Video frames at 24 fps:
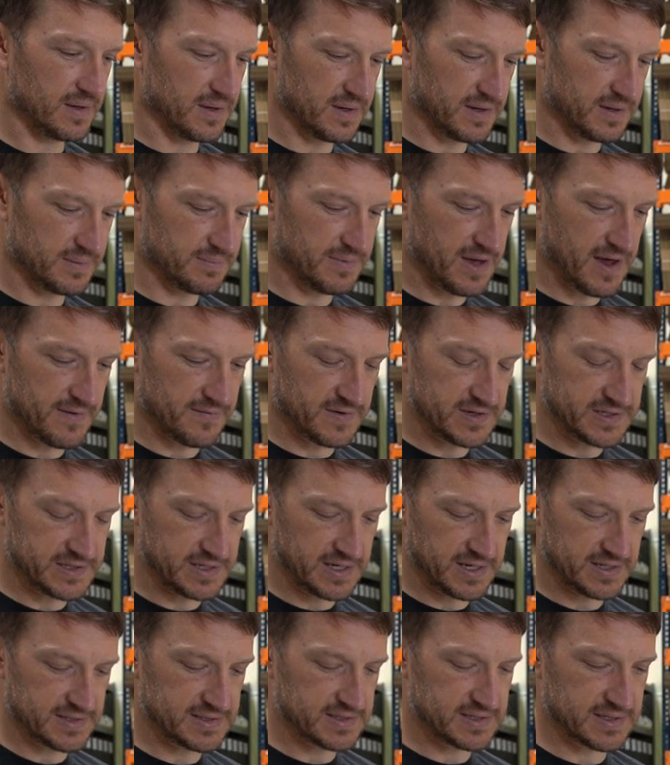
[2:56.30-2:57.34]
Um, having a
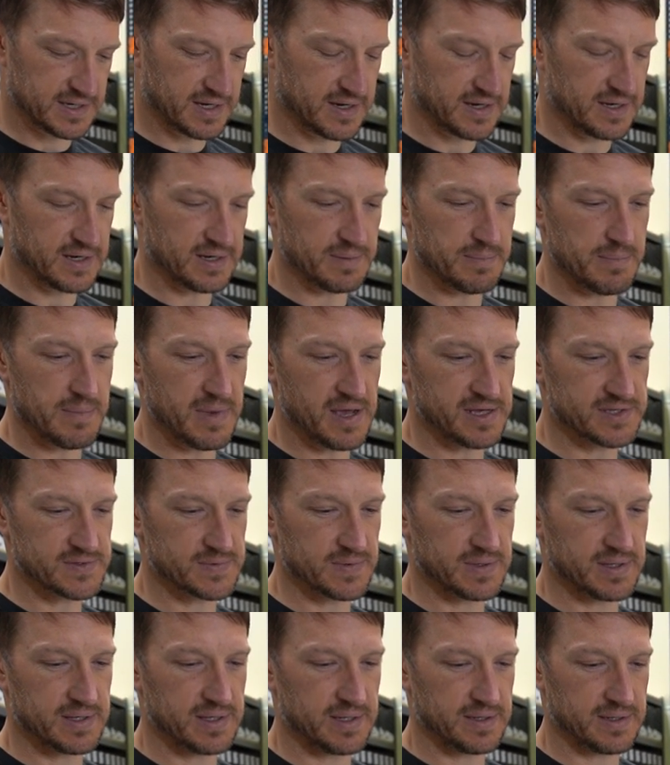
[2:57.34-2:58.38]
chance to kind of mess
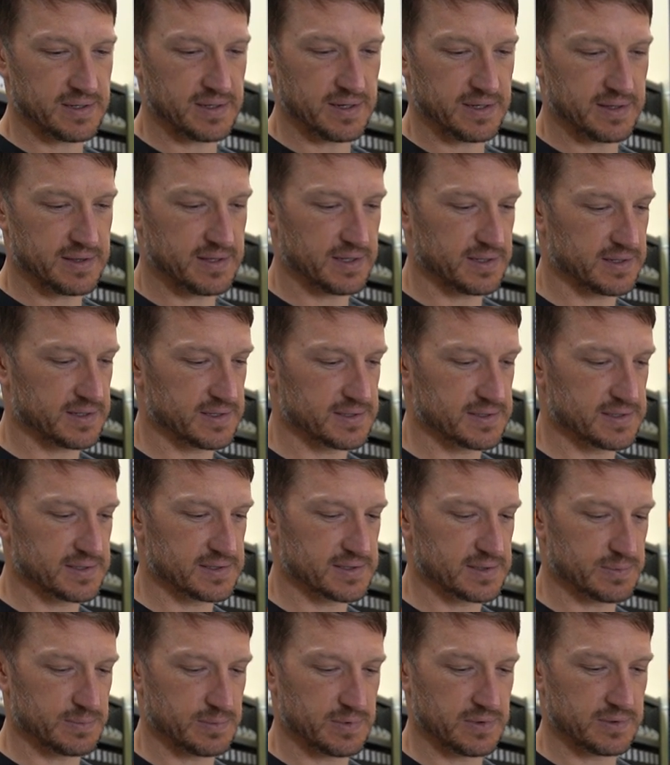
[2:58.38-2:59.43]
with it, I think this
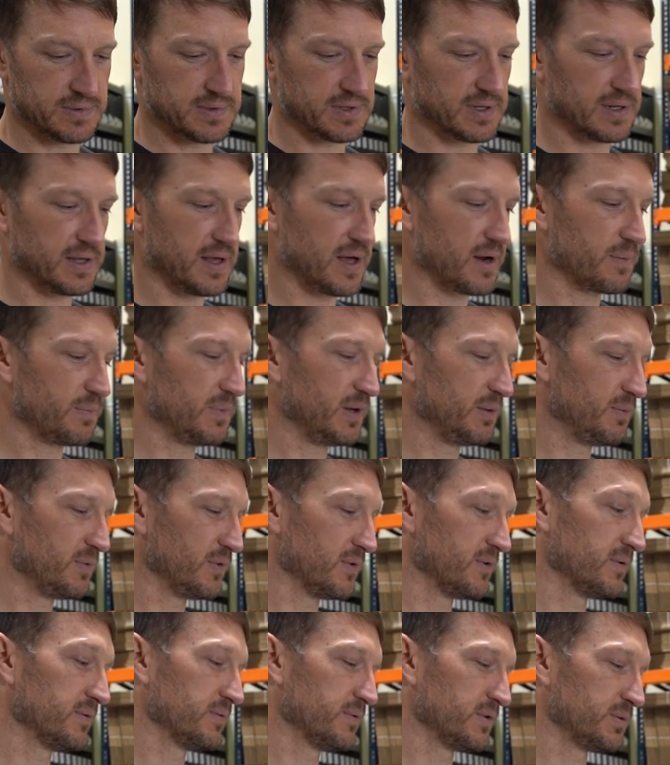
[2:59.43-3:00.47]
is a boot that a lot of
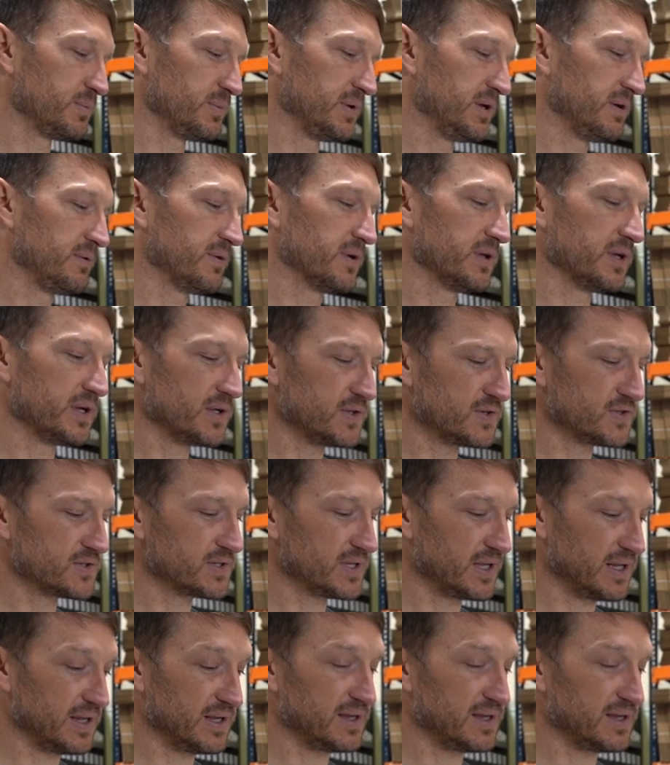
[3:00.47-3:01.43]
people would be really interested